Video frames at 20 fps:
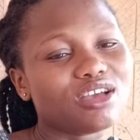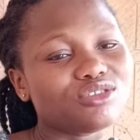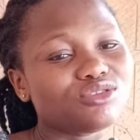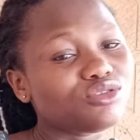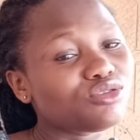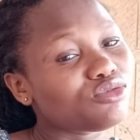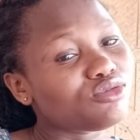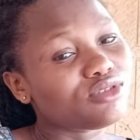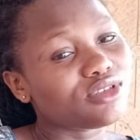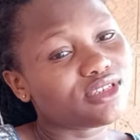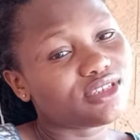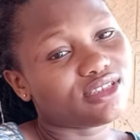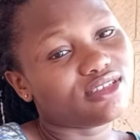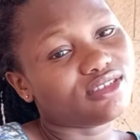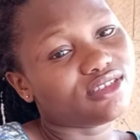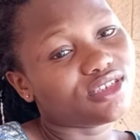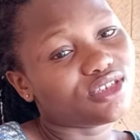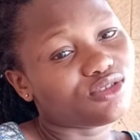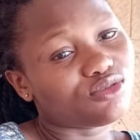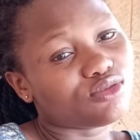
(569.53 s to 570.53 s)
always
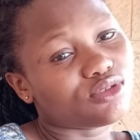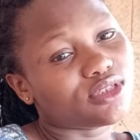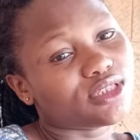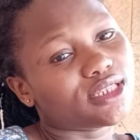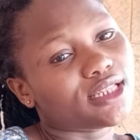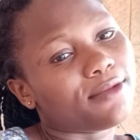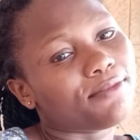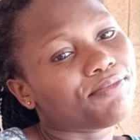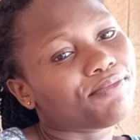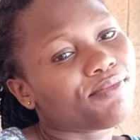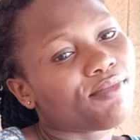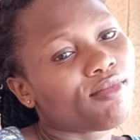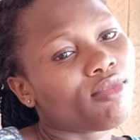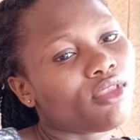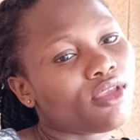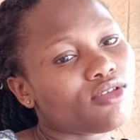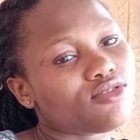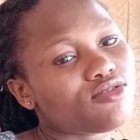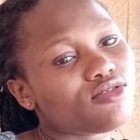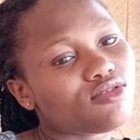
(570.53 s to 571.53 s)
drink water.
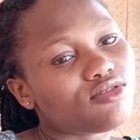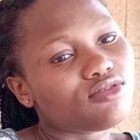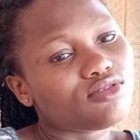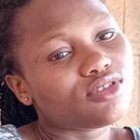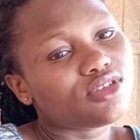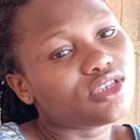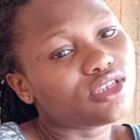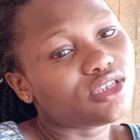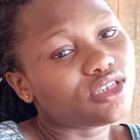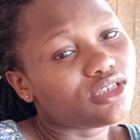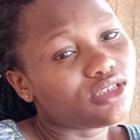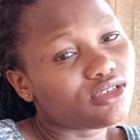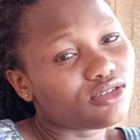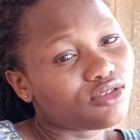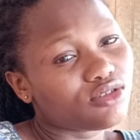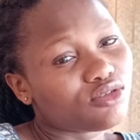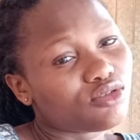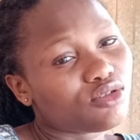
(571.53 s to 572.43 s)
So he